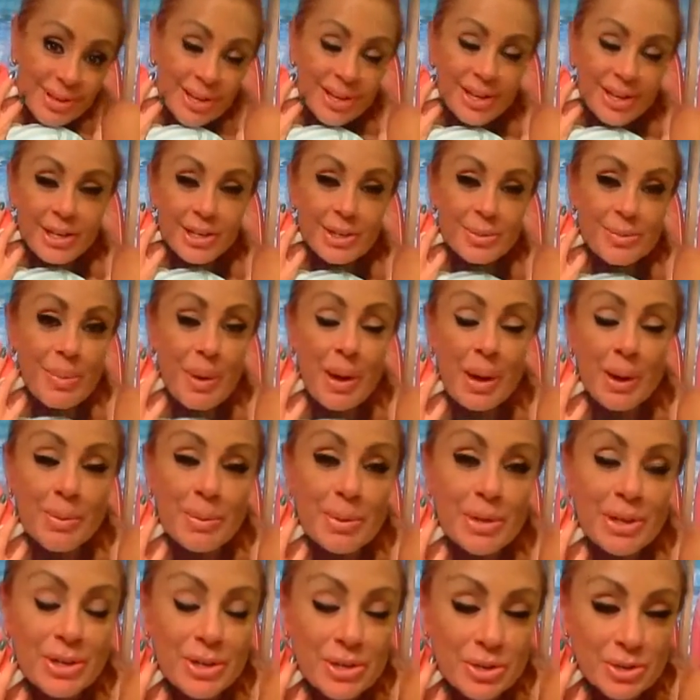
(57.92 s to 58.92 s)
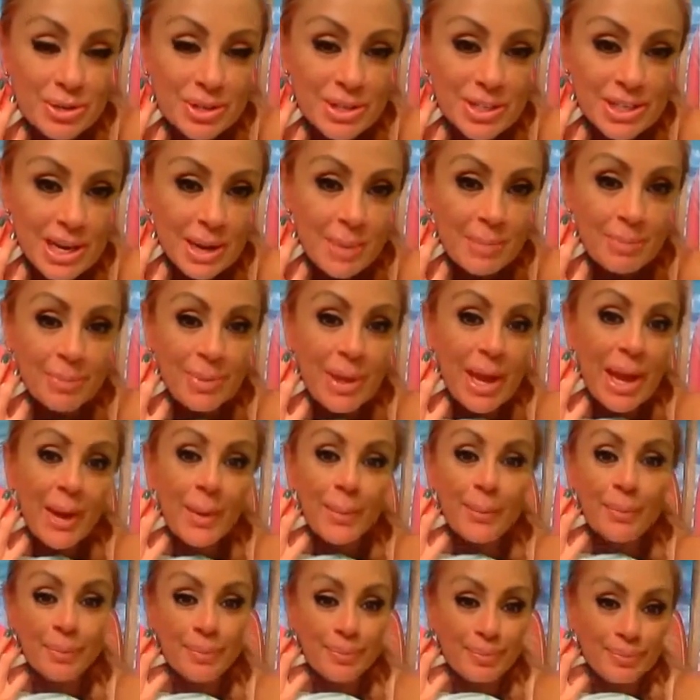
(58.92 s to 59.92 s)
it inspired me to do the same
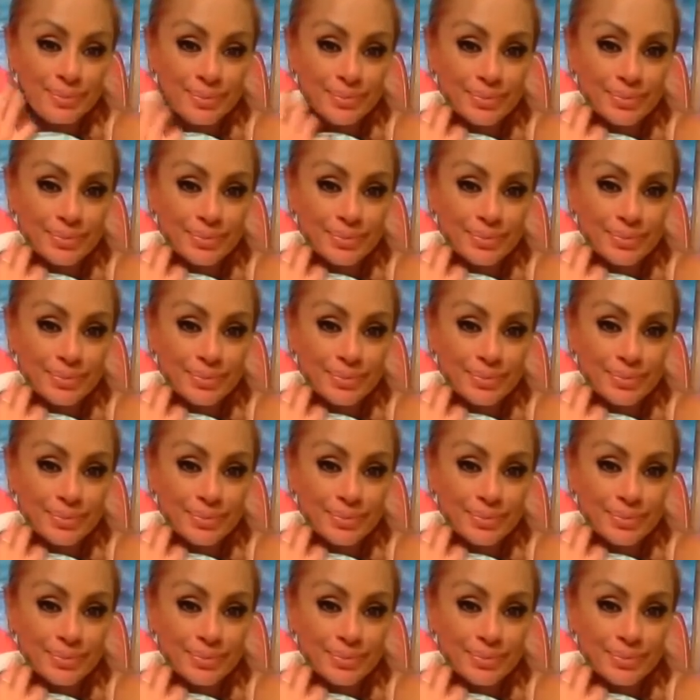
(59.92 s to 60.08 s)
thing.